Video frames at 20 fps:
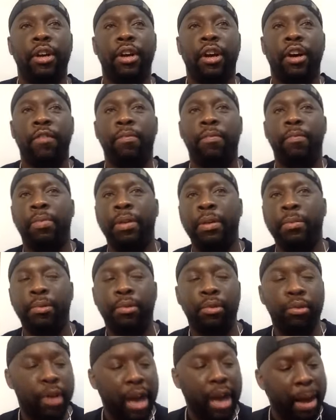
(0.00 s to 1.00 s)
of people
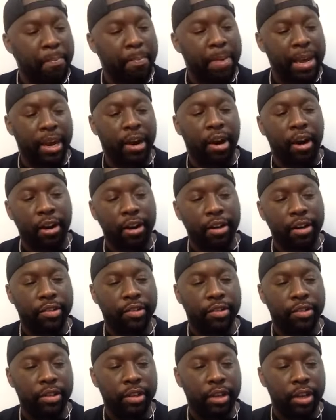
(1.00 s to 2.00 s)
who got big
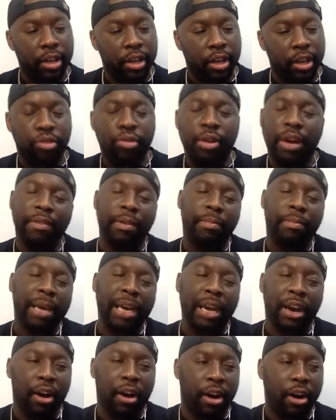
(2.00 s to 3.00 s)
hearts because you have a
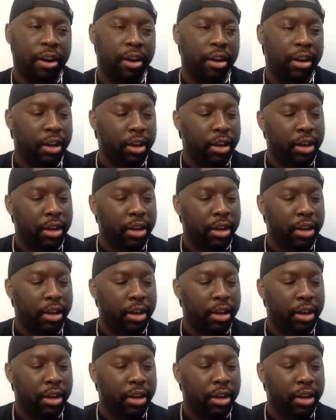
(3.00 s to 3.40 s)
big heart.